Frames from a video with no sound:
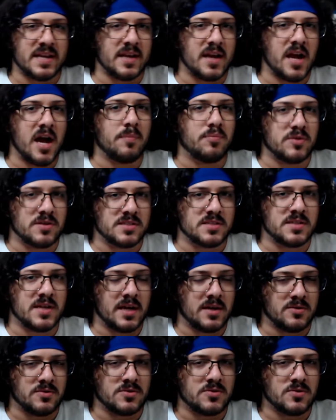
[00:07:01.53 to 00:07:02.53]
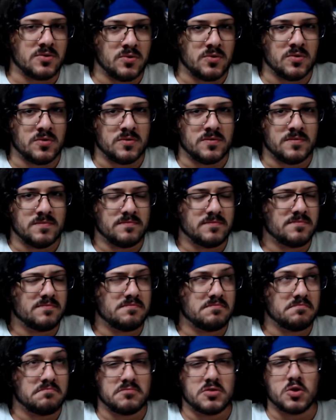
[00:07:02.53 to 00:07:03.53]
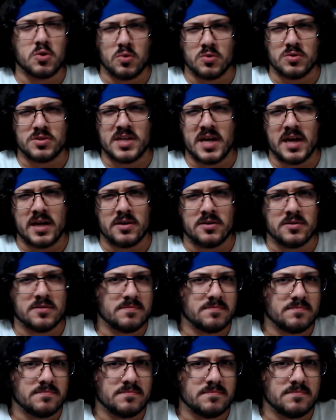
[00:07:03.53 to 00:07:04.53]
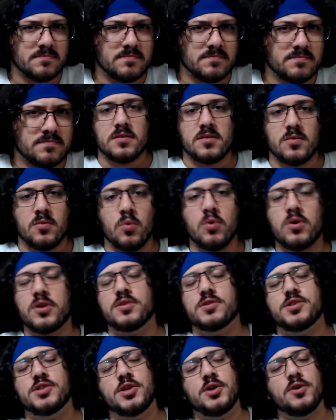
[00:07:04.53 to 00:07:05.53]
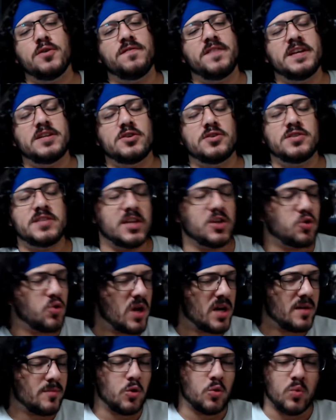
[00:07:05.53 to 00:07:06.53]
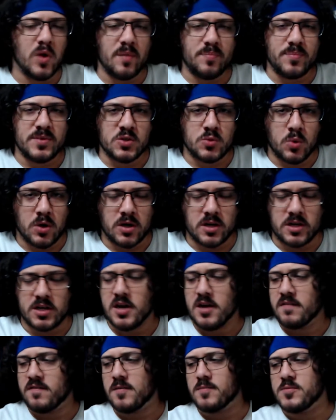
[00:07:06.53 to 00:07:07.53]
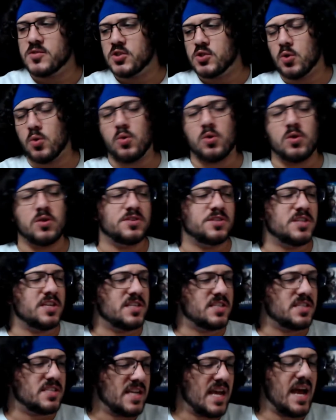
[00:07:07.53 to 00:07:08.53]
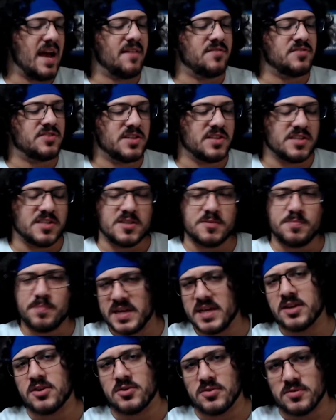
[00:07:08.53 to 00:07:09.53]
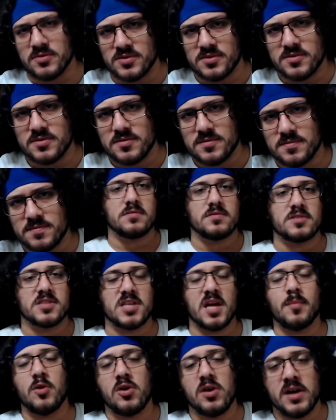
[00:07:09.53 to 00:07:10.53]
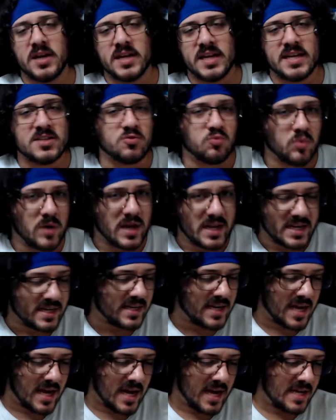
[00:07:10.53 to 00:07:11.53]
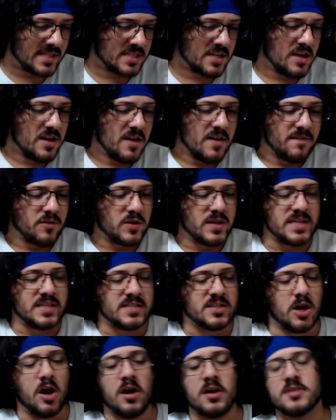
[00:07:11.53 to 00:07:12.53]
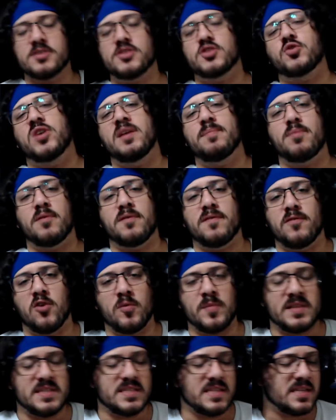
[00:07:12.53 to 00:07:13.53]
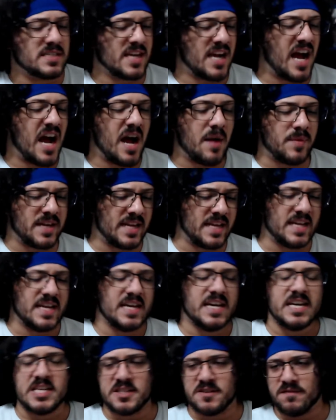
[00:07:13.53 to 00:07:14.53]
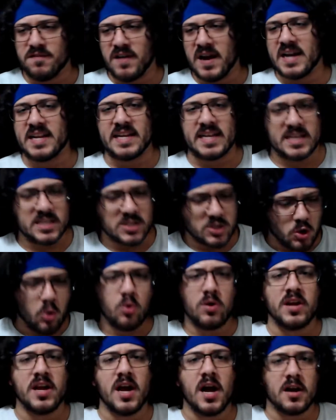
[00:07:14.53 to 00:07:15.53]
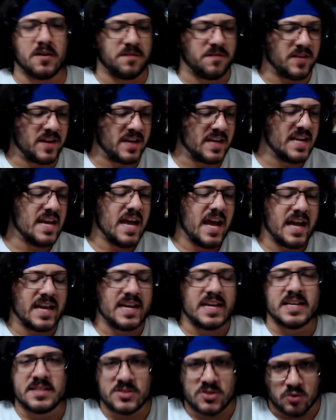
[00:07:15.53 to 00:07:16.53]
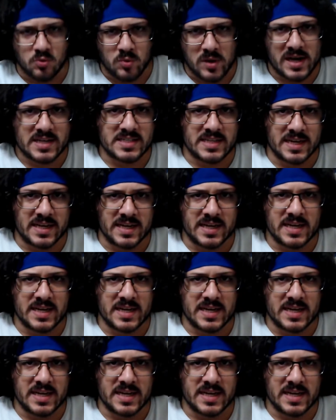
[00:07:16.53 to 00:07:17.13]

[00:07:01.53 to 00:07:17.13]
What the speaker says: opera style school style. Warriors 2 features incredible weapons work, from swords to staffs to spears. Sammo Hung is recognized for his on-screen performance, his comedy, his fighting, his choreography, and his directing.